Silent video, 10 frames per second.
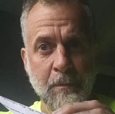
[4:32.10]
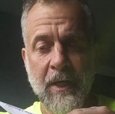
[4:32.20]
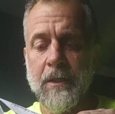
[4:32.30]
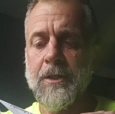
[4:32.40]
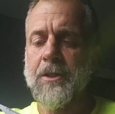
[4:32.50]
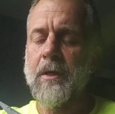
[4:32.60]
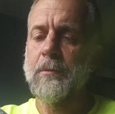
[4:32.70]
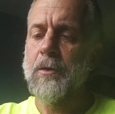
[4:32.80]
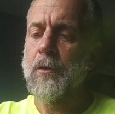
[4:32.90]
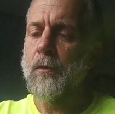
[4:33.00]
make this shape
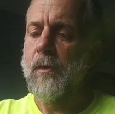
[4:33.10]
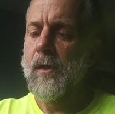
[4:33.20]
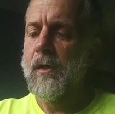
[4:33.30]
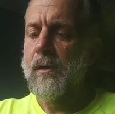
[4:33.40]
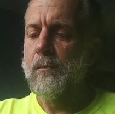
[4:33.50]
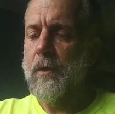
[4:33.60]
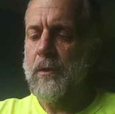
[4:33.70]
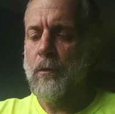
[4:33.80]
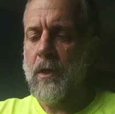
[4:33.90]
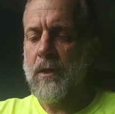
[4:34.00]
too. But
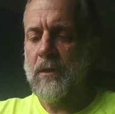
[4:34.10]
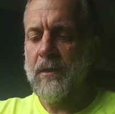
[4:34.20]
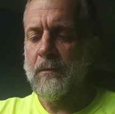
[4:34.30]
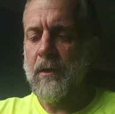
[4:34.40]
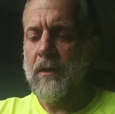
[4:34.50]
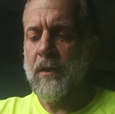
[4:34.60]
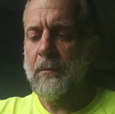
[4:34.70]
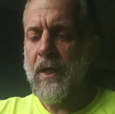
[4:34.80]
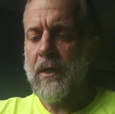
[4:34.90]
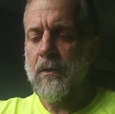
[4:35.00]
you want to
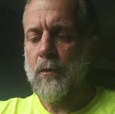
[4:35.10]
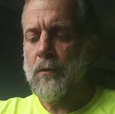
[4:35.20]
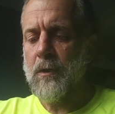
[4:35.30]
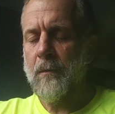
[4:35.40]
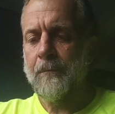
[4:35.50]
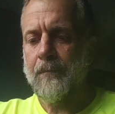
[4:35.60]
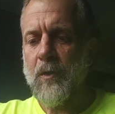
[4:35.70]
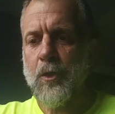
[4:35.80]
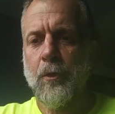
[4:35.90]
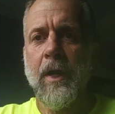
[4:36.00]
eliminate those
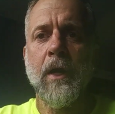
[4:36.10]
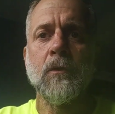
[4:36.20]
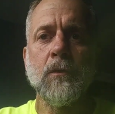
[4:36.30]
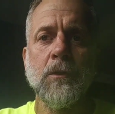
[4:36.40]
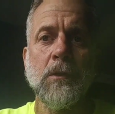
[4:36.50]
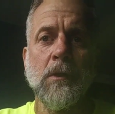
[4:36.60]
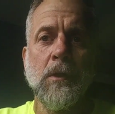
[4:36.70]
straight angles.